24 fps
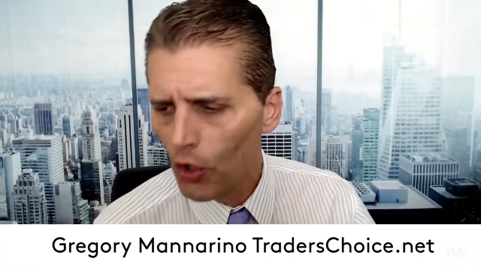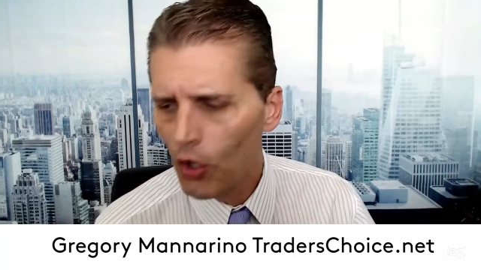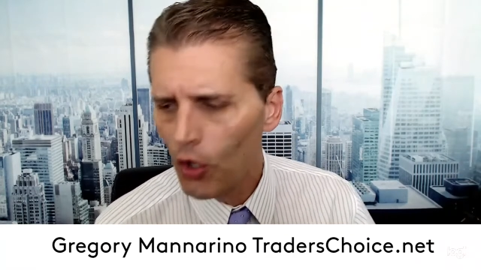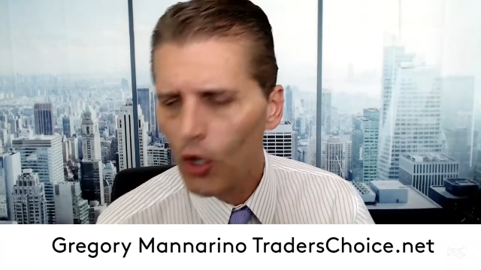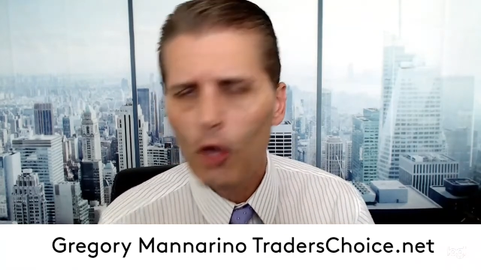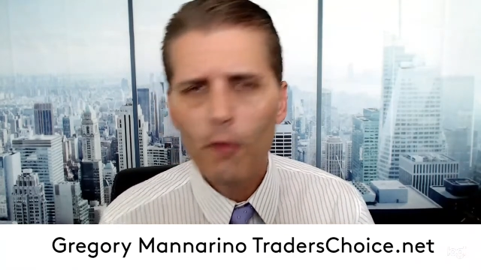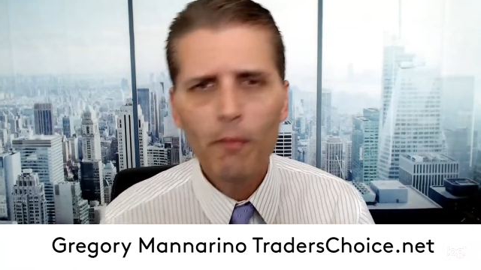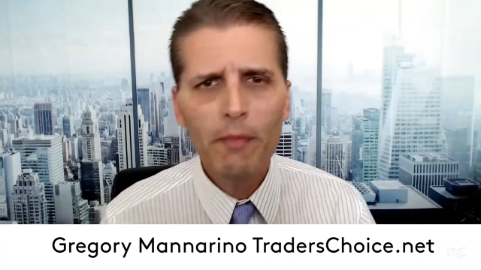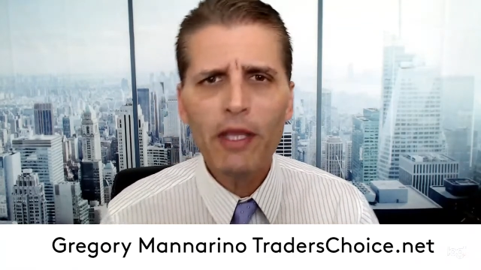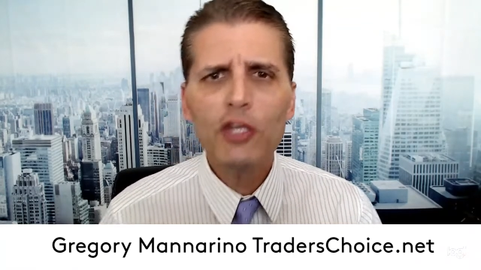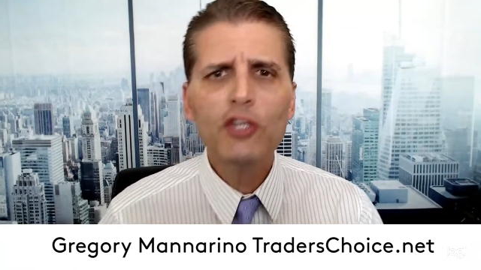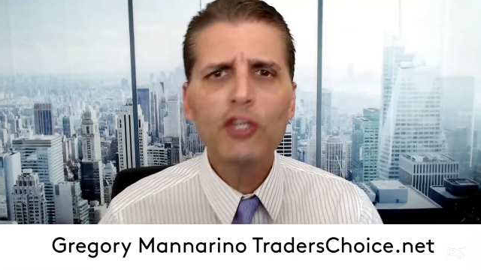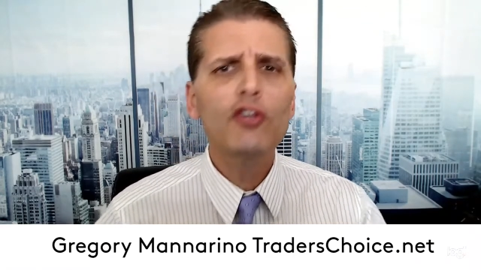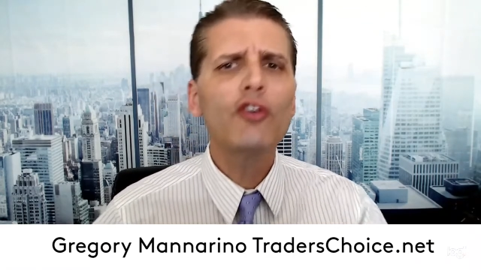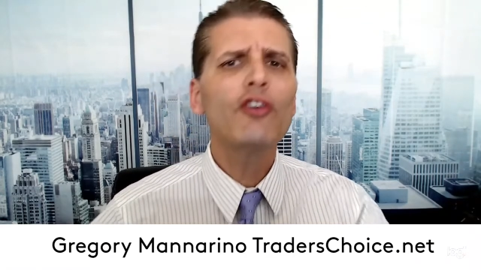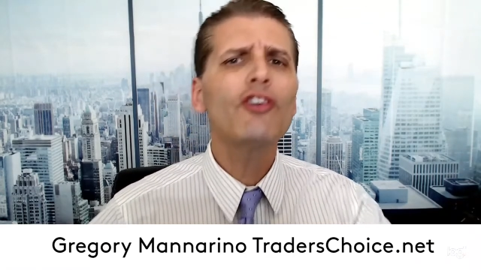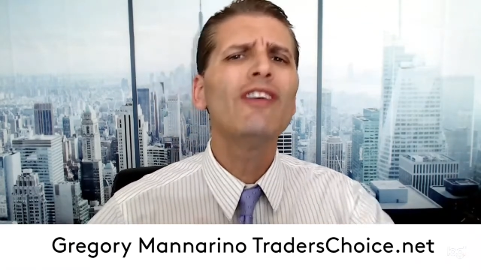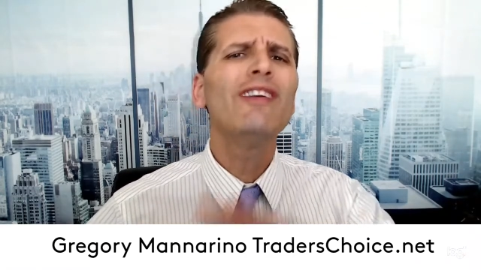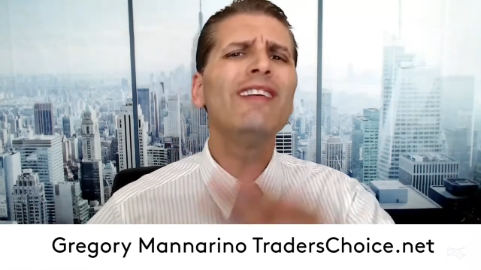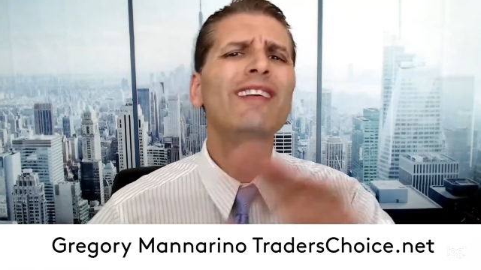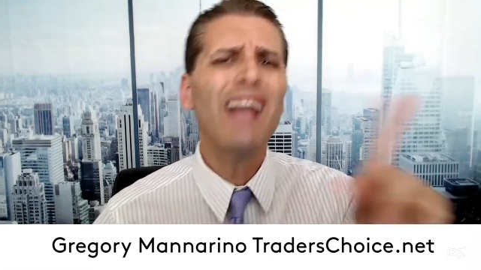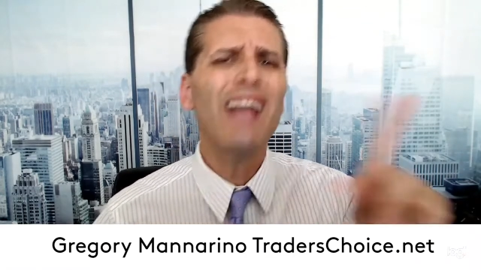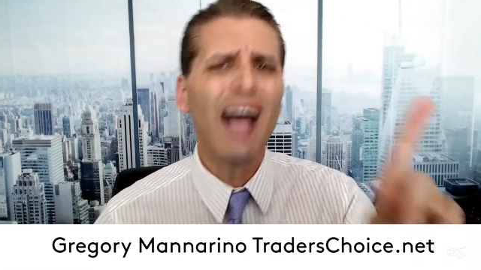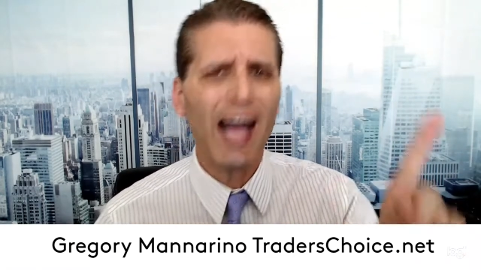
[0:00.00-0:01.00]
Make sure you're
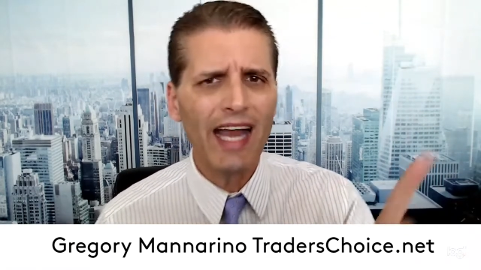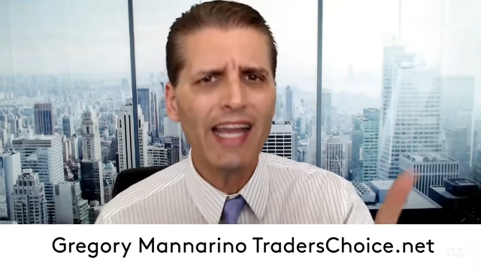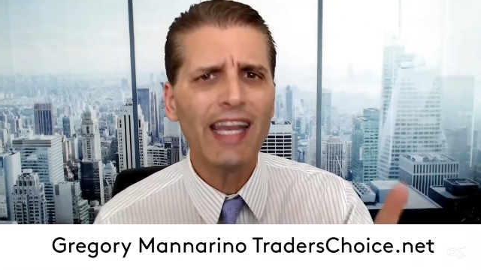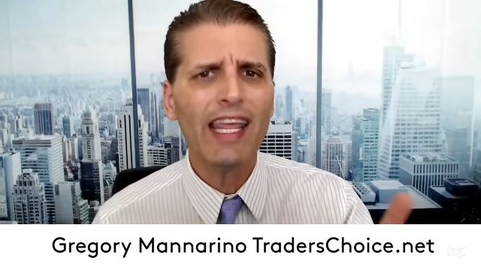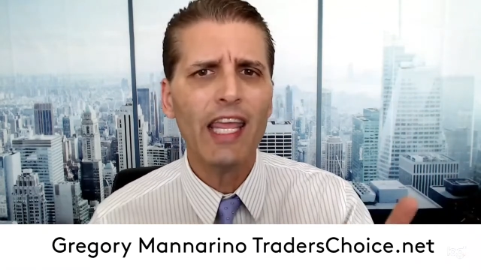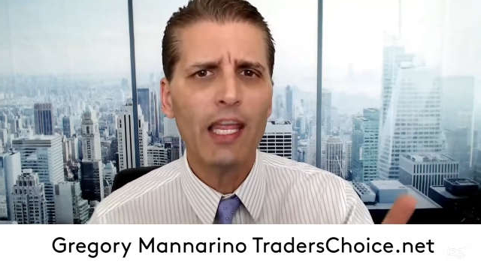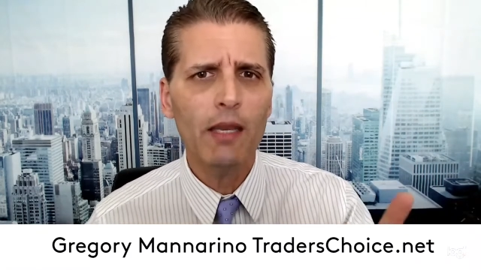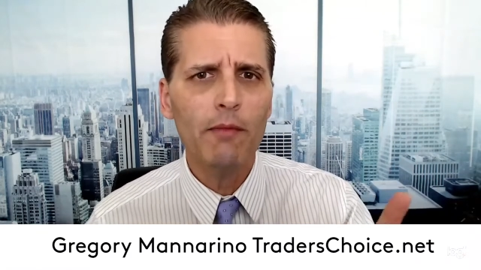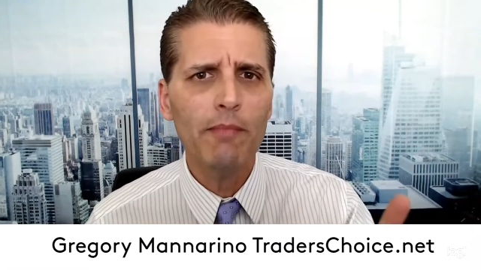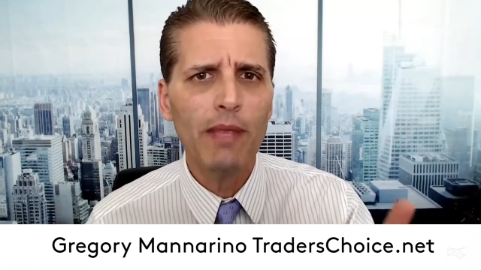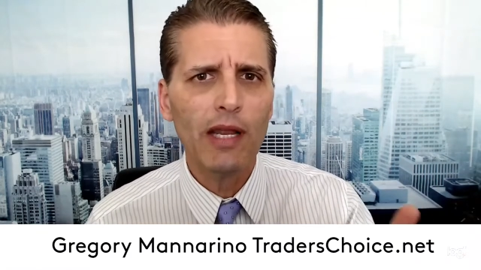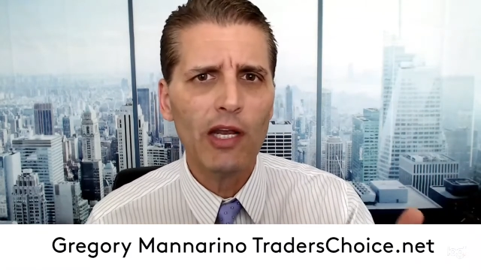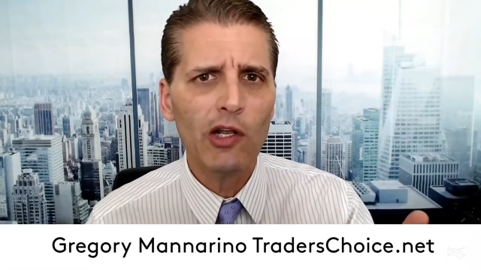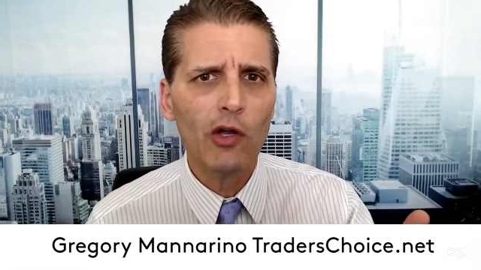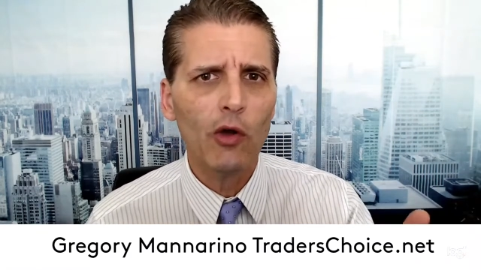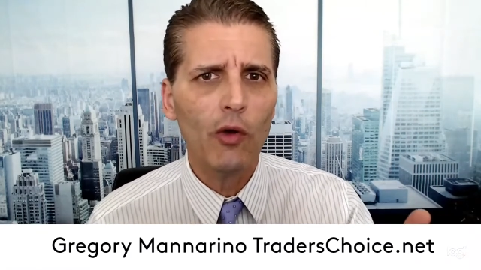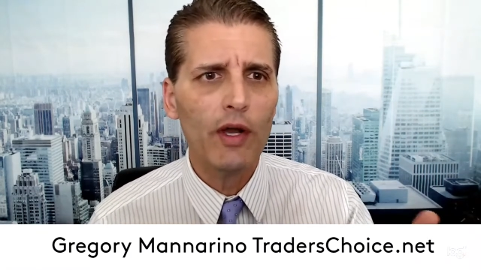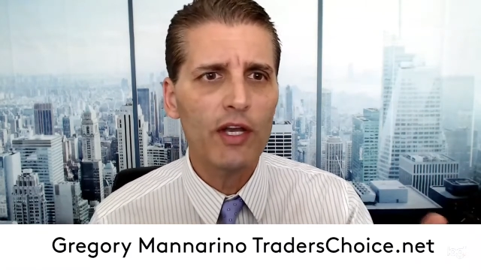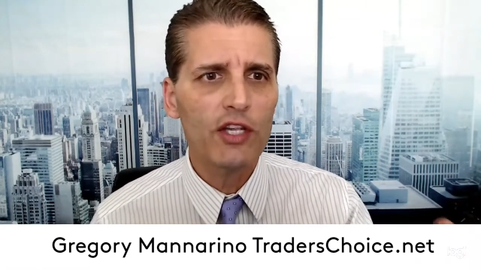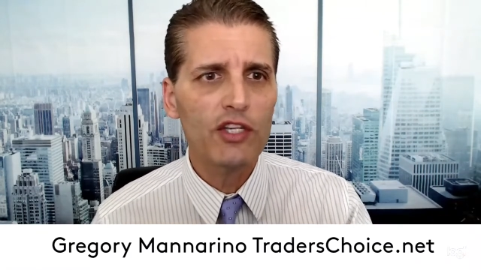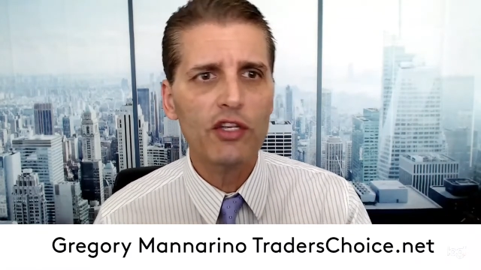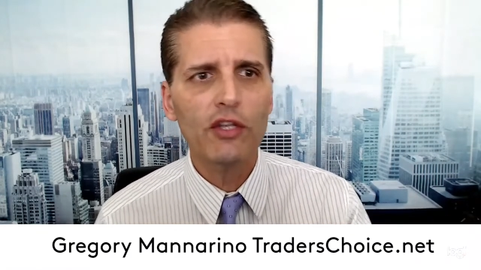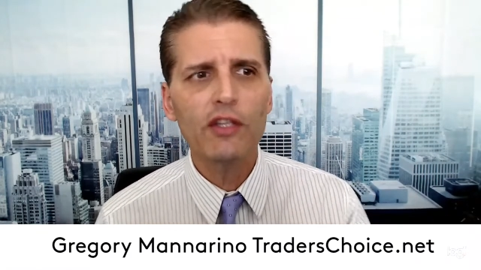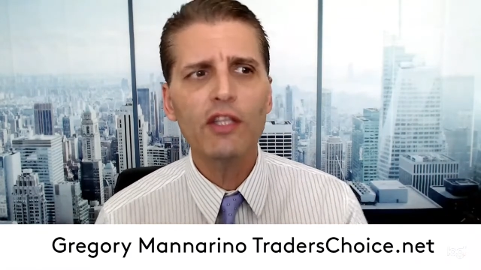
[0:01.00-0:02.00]
not in Bitcoin.
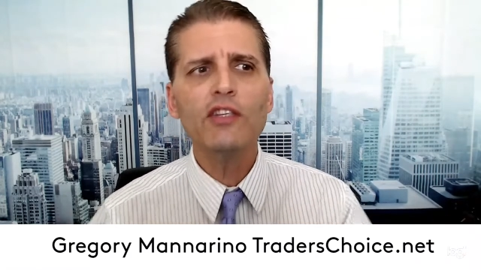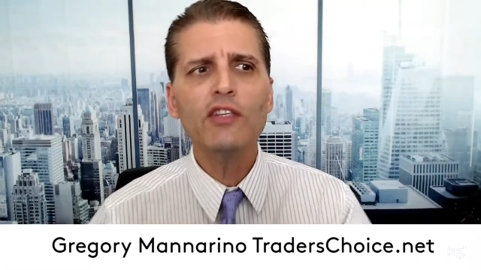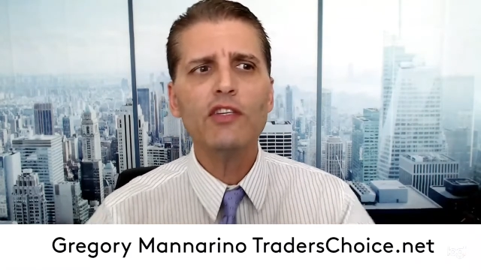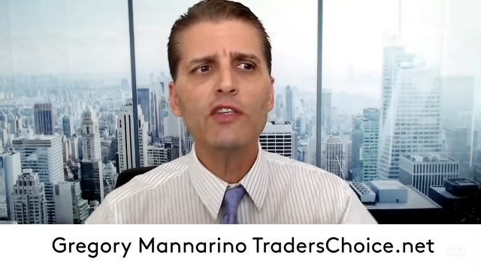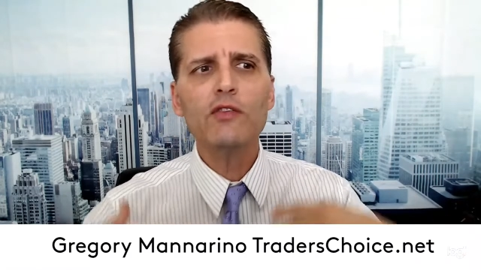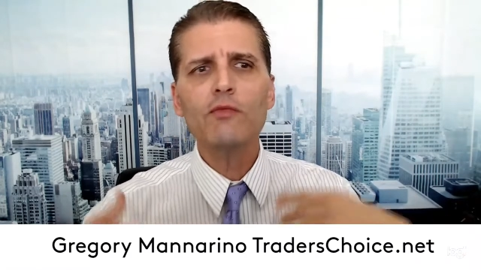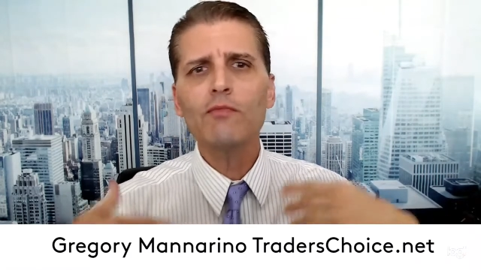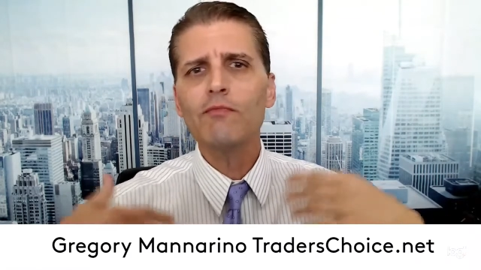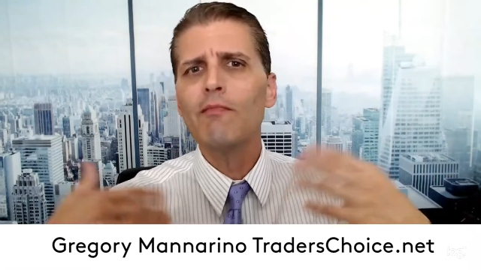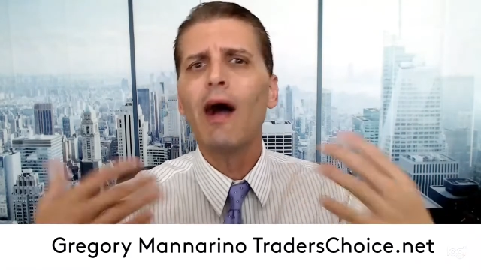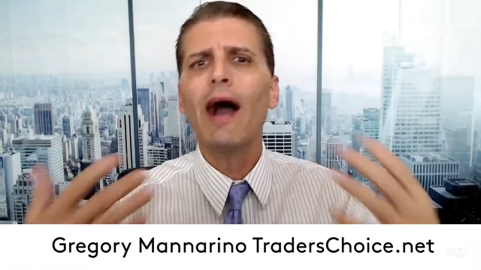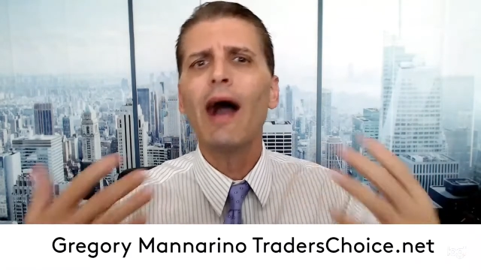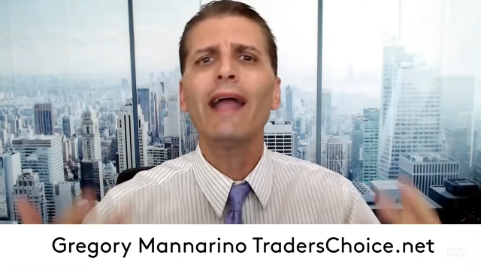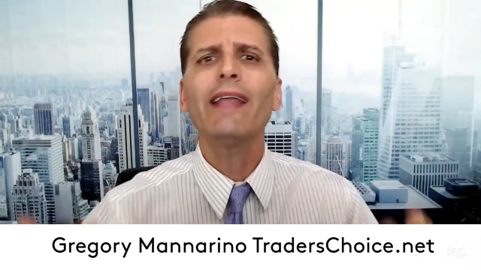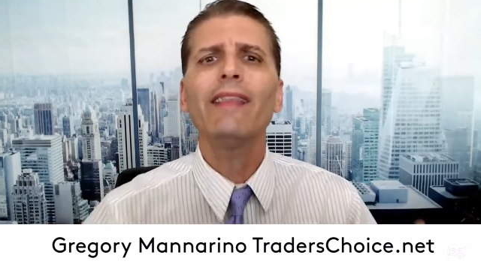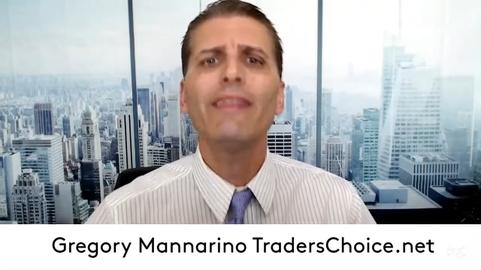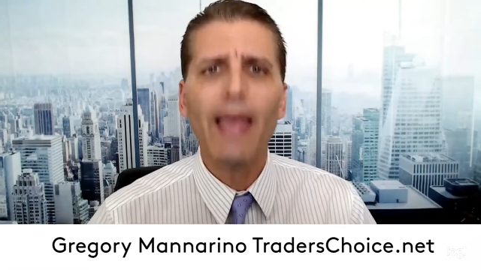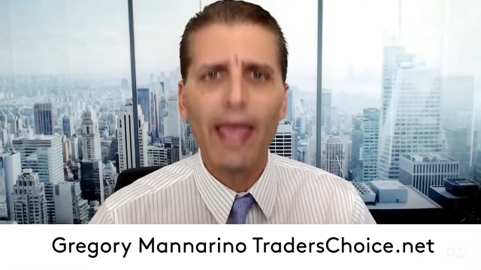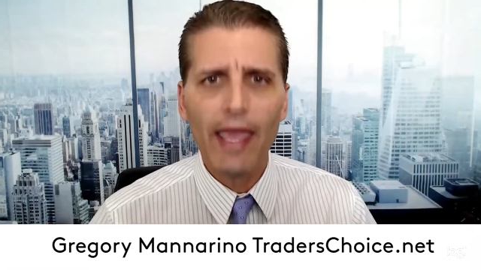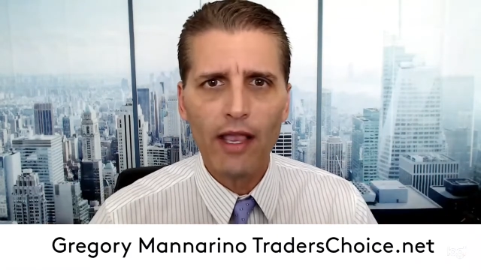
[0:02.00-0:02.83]
So this is my take.